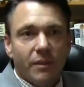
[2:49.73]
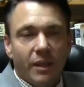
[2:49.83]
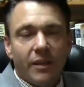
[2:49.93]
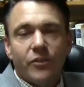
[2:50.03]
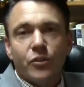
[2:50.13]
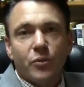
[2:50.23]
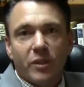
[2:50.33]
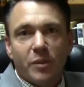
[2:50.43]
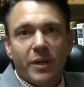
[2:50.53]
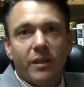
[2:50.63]
life is
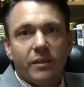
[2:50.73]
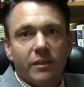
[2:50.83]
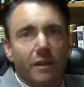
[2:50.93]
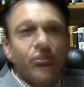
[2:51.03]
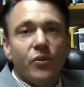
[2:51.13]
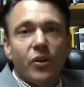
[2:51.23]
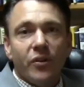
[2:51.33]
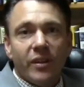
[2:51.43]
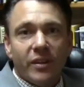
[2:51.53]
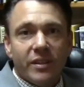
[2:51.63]
really about. You
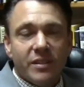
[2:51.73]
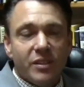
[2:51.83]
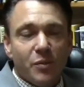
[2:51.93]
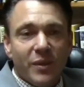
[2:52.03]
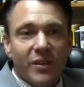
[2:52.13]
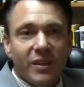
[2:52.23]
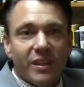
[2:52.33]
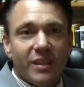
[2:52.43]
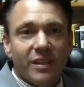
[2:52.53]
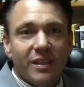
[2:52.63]
go there as this
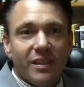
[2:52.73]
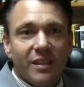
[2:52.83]
American